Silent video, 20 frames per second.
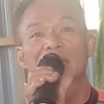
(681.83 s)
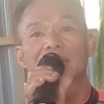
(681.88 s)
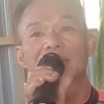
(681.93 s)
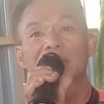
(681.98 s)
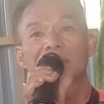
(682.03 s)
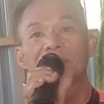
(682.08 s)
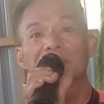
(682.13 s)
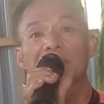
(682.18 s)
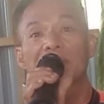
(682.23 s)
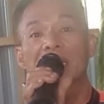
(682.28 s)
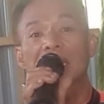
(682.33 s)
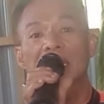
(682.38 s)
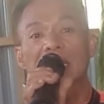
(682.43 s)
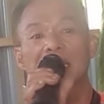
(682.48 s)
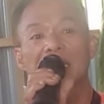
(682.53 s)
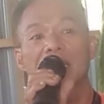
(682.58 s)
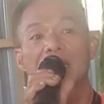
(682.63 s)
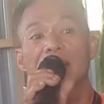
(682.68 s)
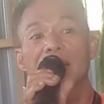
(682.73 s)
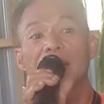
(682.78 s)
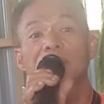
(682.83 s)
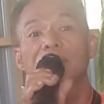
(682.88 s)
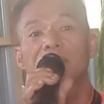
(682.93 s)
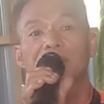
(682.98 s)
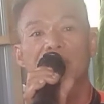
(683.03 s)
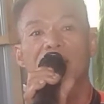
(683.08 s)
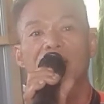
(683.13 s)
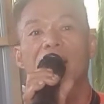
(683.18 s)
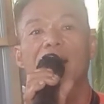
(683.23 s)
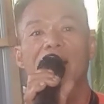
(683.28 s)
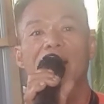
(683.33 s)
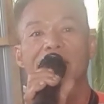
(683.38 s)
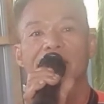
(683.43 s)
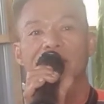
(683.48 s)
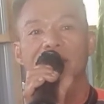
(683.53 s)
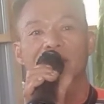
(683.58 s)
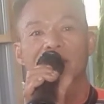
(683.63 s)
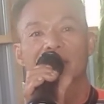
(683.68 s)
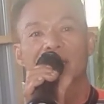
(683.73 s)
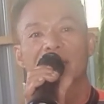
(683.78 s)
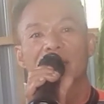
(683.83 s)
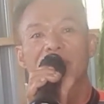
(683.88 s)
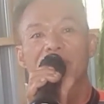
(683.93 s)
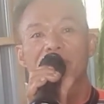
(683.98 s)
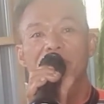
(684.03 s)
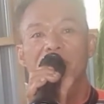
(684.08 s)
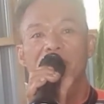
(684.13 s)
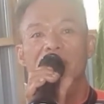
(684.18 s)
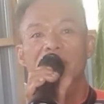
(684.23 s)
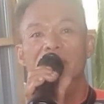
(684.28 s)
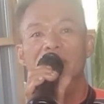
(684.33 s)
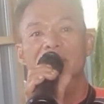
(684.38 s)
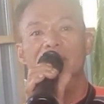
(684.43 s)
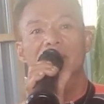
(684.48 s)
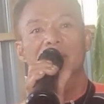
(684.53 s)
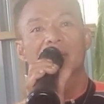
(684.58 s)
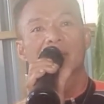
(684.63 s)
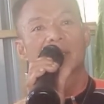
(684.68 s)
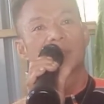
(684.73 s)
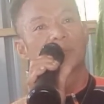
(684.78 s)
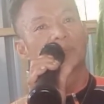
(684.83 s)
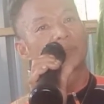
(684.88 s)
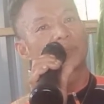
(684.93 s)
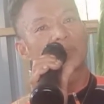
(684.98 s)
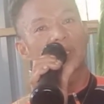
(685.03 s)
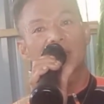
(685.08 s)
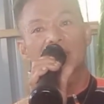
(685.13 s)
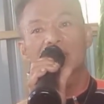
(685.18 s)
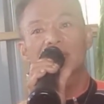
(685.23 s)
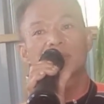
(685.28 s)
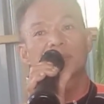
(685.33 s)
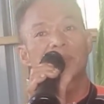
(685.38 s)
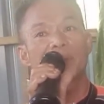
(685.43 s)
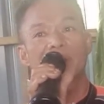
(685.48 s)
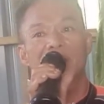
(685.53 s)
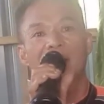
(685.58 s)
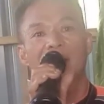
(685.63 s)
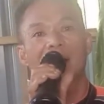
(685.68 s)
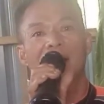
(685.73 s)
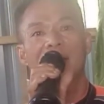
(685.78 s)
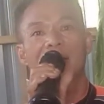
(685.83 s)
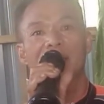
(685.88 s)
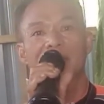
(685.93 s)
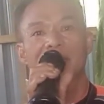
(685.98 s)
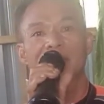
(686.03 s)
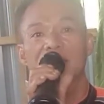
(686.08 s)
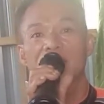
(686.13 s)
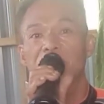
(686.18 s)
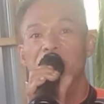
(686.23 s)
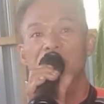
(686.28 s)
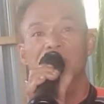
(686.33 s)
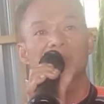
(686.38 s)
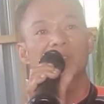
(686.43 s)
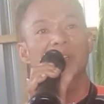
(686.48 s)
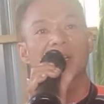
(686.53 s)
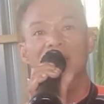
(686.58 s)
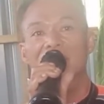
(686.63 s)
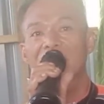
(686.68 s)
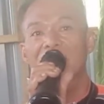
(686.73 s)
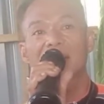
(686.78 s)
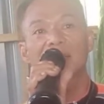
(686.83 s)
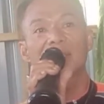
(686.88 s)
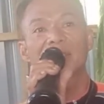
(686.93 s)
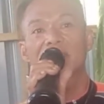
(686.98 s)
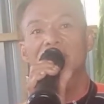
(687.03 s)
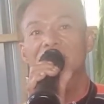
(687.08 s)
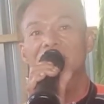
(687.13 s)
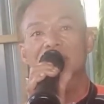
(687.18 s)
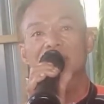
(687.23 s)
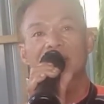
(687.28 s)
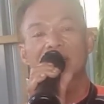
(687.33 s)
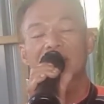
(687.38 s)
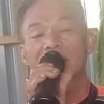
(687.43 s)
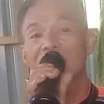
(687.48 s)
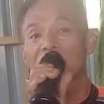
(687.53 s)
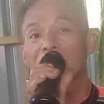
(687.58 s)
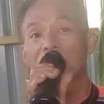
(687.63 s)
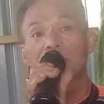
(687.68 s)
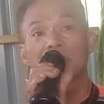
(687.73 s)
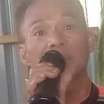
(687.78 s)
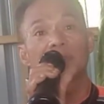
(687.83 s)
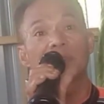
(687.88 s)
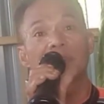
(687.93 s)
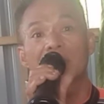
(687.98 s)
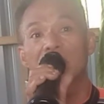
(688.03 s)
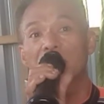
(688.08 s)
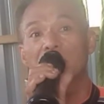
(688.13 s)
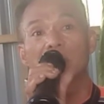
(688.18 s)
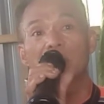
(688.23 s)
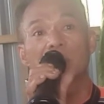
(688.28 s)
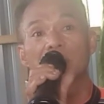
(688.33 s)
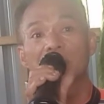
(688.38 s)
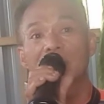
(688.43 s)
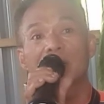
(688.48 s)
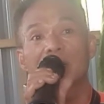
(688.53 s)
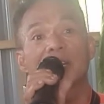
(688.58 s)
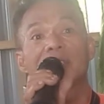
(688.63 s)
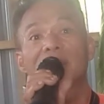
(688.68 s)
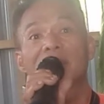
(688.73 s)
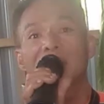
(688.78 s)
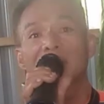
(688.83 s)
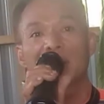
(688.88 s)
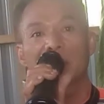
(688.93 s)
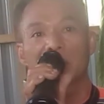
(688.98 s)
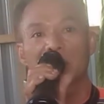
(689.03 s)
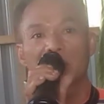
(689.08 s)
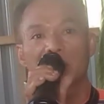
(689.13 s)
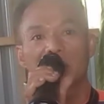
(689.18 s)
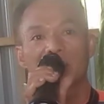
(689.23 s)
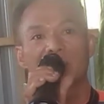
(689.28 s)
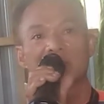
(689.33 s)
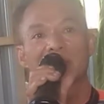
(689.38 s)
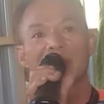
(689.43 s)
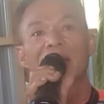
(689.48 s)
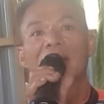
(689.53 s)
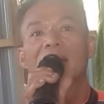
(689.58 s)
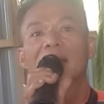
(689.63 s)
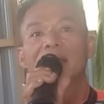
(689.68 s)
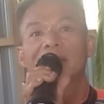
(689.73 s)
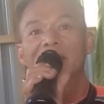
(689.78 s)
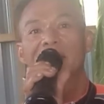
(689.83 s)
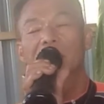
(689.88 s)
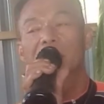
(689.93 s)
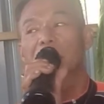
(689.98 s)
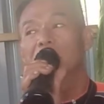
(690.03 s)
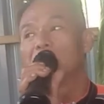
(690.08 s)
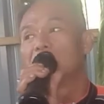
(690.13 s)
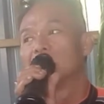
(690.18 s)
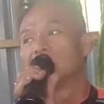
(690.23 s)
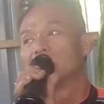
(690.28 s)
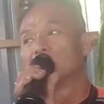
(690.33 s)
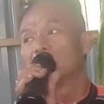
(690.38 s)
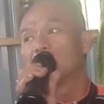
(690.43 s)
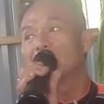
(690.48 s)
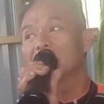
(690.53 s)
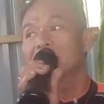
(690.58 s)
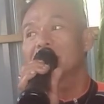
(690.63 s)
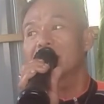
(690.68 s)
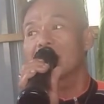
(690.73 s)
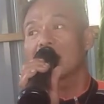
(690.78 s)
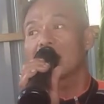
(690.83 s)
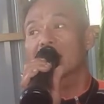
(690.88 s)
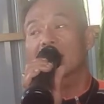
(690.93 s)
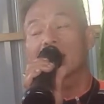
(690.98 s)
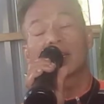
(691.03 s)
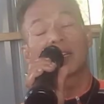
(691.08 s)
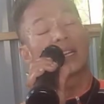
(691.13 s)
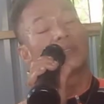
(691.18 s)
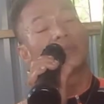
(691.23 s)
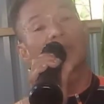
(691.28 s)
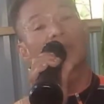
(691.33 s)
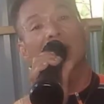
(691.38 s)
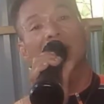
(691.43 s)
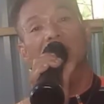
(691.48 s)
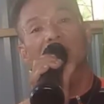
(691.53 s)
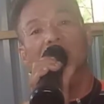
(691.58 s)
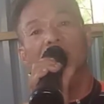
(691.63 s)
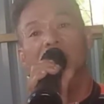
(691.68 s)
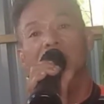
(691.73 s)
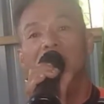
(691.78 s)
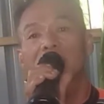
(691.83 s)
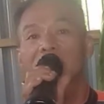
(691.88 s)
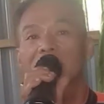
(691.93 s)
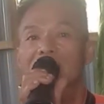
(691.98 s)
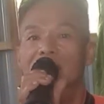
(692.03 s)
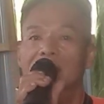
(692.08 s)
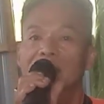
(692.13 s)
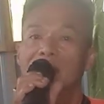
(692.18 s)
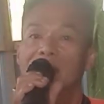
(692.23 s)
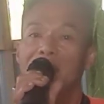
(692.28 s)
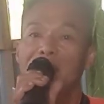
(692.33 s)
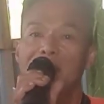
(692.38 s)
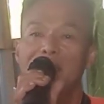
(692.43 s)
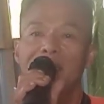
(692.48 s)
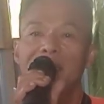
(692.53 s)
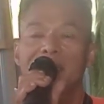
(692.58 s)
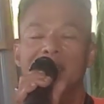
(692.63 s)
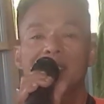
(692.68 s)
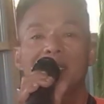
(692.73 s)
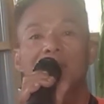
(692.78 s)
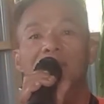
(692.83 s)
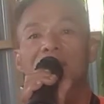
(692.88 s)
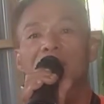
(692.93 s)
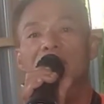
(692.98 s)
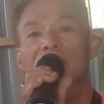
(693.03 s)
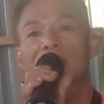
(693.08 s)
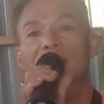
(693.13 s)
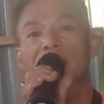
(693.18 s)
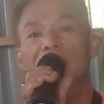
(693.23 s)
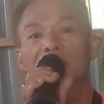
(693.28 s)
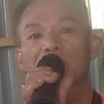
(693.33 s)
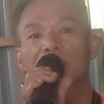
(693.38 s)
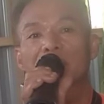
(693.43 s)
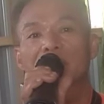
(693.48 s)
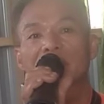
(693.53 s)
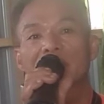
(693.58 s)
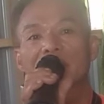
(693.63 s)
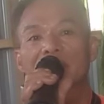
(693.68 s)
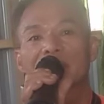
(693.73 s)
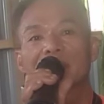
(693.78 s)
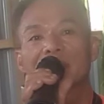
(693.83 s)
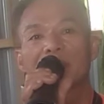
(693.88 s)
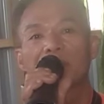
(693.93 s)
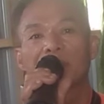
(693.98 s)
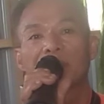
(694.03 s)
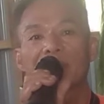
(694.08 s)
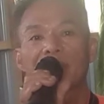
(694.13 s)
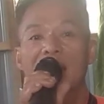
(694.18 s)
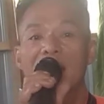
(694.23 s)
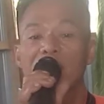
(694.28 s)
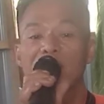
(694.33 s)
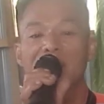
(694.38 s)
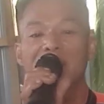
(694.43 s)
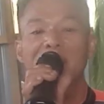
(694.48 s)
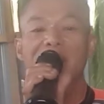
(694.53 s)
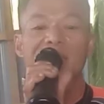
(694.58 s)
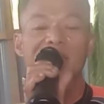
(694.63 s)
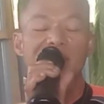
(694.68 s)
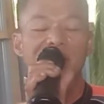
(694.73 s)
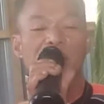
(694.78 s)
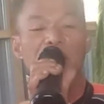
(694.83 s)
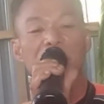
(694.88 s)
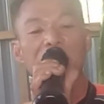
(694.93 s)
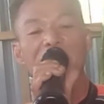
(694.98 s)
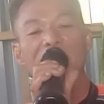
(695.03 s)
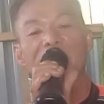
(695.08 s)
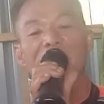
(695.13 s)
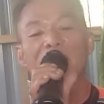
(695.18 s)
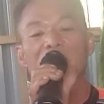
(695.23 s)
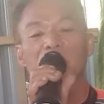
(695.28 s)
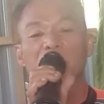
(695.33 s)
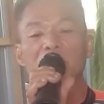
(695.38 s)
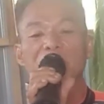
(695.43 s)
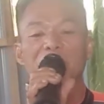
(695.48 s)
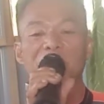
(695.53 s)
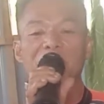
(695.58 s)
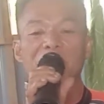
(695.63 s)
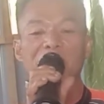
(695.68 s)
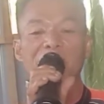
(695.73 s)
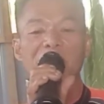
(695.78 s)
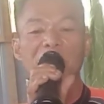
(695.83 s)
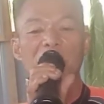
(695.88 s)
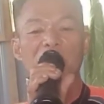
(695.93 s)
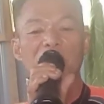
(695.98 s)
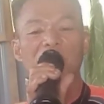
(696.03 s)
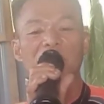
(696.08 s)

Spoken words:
feeling left behind, because it's very hard if you do not understand, if you do not know the other language. Now, one thing I can advise you is that learn different languages. I'm learning Korean language right now.